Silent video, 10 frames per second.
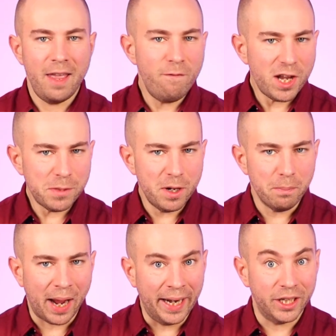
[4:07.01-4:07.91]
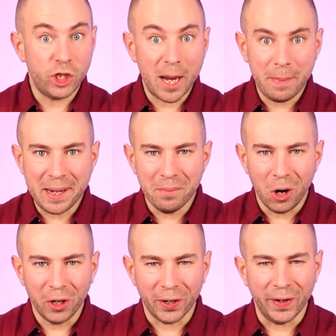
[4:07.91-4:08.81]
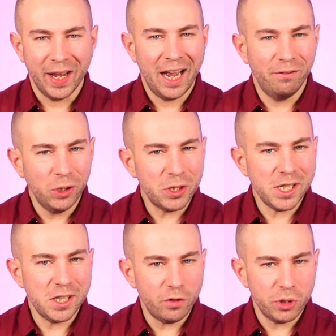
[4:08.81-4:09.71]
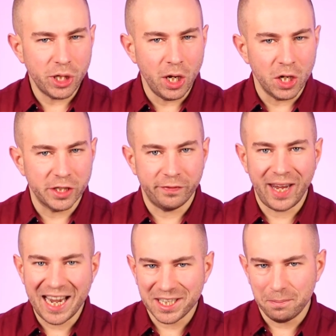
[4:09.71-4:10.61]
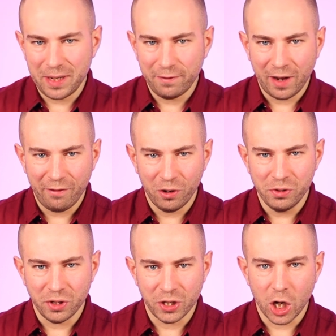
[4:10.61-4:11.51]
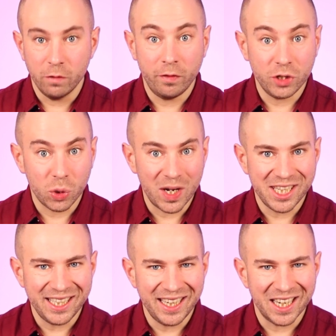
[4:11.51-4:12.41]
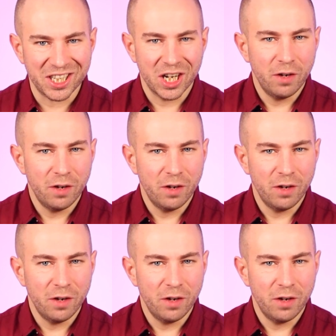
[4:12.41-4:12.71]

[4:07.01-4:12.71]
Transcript: Investment bank J P Morgan have looked into the returns of the S and P five hundred over the twenty years